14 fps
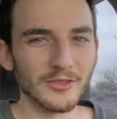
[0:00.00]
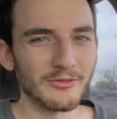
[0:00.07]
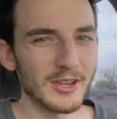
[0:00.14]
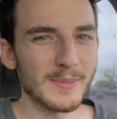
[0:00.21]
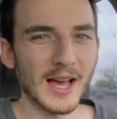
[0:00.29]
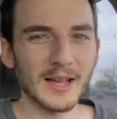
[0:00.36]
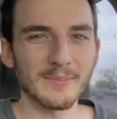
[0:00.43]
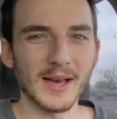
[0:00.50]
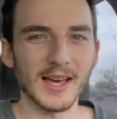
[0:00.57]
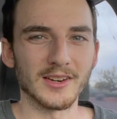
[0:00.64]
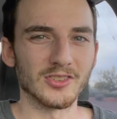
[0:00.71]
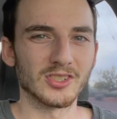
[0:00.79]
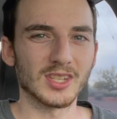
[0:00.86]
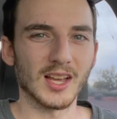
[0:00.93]
feedback
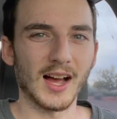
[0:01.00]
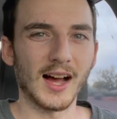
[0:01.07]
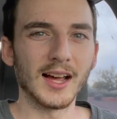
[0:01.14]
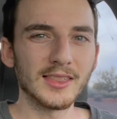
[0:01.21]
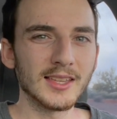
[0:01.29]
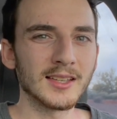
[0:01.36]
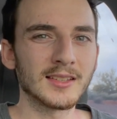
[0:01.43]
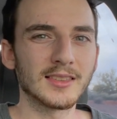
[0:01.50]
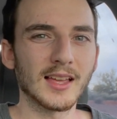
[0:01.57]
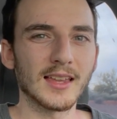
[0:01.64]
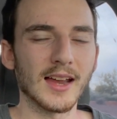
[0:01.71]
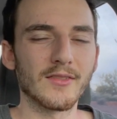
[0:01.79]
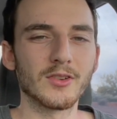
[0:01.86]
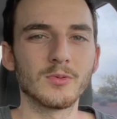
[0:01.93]
matters. I think that
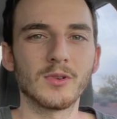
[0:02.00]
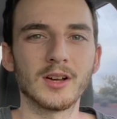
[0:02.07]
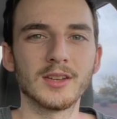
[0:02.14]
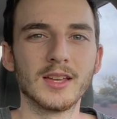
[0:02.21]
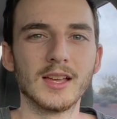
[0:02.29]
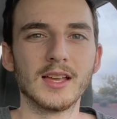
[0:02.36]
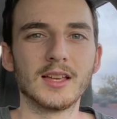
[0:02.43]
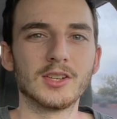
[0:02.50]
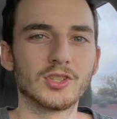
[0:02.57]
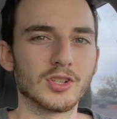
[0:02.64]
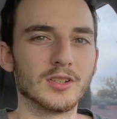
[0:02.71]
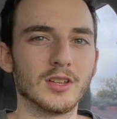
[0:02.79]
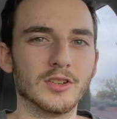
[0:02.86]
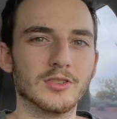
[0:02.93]
everyone
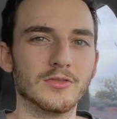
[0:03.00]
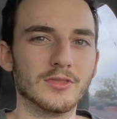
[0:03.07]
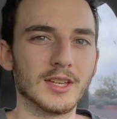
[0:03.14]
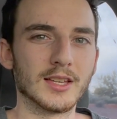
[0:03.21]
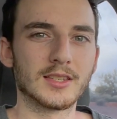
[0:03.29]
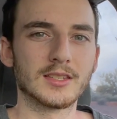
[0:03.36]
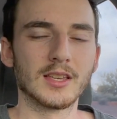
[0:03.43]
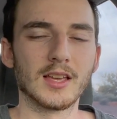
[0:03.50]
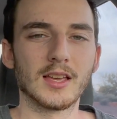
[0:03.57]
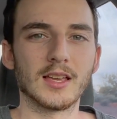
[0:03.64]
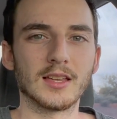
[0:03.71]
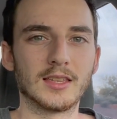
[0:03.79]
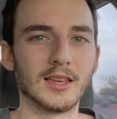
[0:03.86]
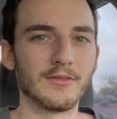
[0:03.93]
should do this,
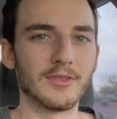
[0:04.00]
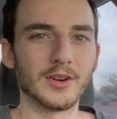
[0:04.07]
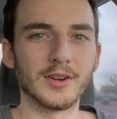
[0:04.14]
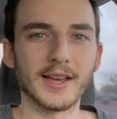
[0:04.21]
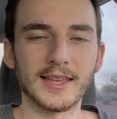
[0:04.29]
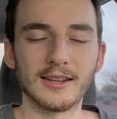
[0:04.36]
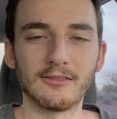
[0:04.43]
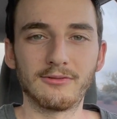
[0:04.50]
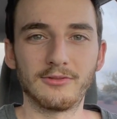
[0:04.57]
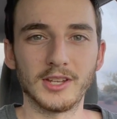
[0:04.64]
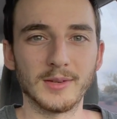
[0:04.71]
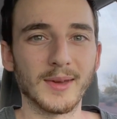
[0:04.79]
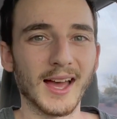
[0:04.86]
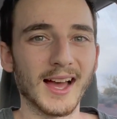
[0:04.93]
give their negative
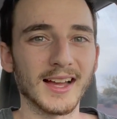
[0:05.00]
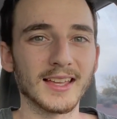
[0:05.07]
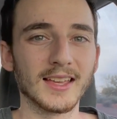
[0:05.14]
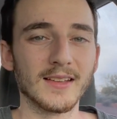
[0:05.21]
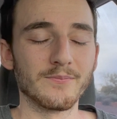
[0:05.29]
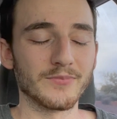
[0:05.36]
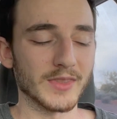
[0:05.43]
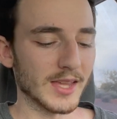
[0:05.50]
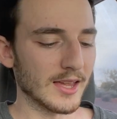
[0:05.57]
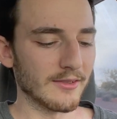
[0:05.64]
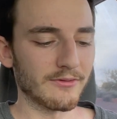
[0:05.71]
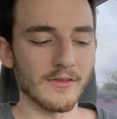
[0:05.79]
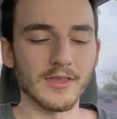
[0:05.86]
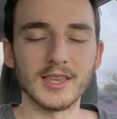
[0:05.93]
feedback
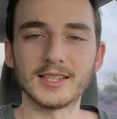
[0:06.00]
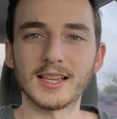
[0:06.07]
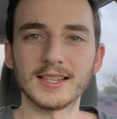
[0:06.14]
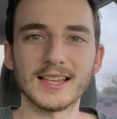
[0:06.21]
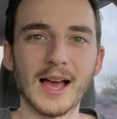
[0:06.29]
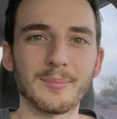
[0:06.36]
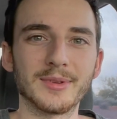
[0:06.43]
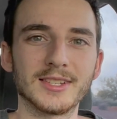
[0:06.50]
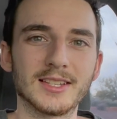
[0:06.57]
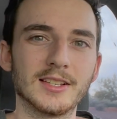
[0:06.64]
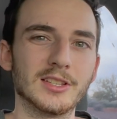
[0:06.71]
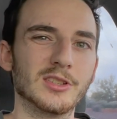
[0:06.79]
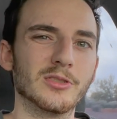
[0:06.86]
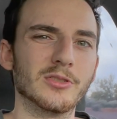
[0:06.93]
if this has happened to
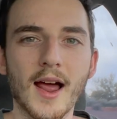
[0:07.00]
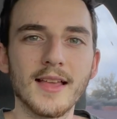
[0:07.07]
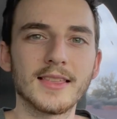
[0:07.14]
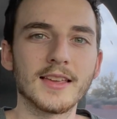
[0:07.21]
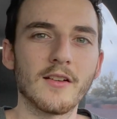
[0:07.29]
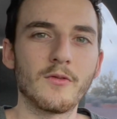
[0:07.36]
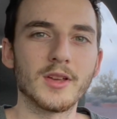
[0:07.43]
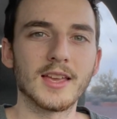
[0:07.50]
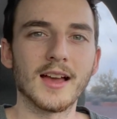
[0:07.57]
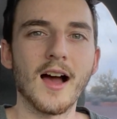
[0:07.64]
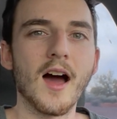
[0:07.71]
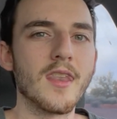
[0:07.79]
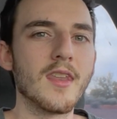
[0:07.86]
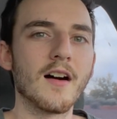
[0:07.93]
you. I think if we get
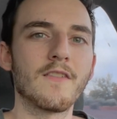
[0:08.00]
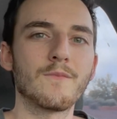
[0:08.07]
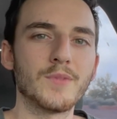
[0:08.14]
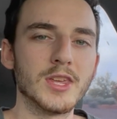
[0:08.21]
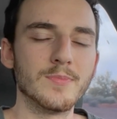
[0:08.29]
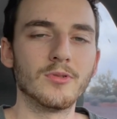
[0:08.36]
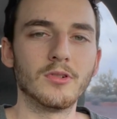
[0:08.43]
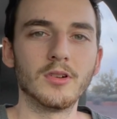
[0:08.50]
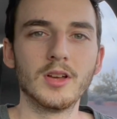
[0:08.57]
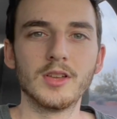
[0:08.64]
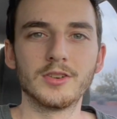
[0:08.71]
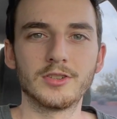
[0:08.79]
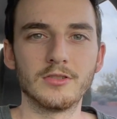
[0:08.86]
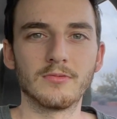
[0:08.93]
enough people
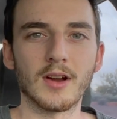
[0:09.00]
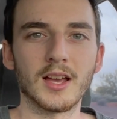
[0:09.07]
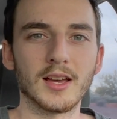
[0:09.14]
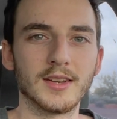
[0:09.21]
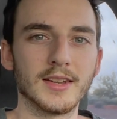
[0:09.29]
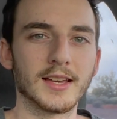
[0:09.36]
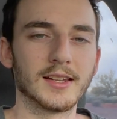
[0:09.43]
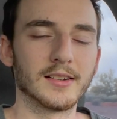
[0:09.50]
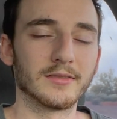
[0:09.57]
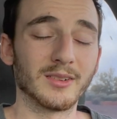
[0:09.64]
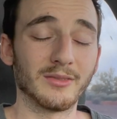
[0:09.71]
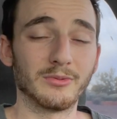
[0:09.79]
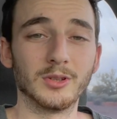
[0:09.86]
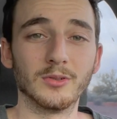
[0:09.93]
to write a negative
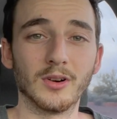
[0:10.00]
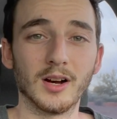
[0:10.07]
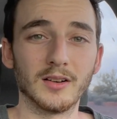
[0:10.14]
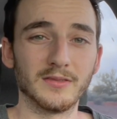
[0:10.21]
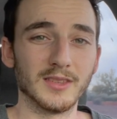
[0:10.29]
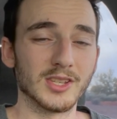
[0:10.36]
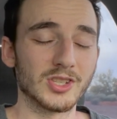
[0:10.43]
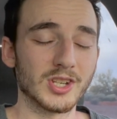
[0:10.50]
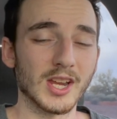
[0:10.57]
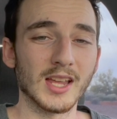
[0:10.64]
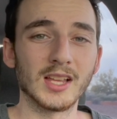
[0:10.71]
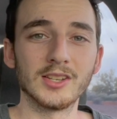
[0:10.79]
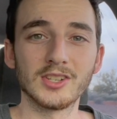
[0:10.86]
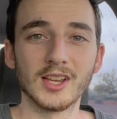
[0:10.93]
review of this
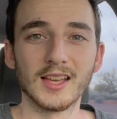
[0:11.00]
change,